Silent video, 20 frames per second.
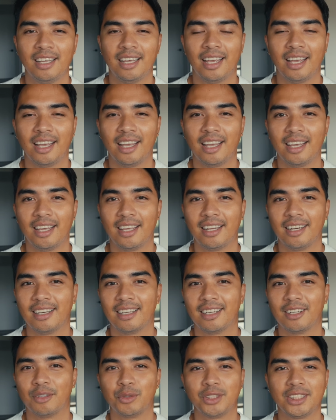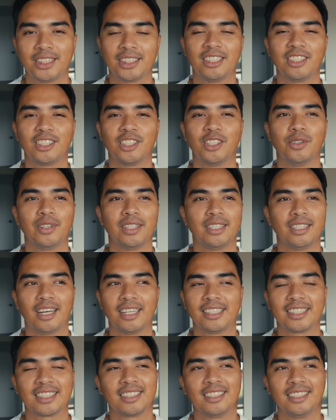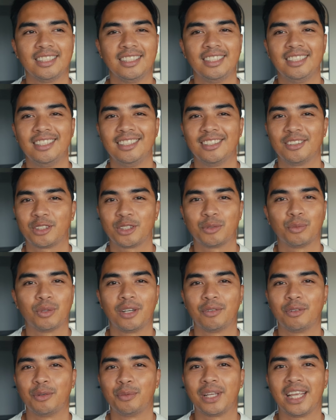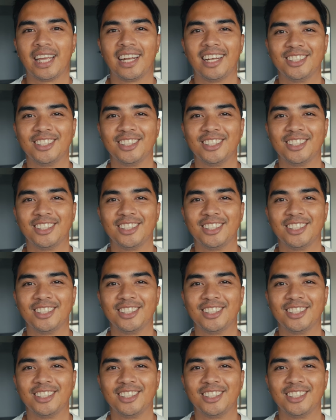and we're just gonna go and honestly, it's whatever we get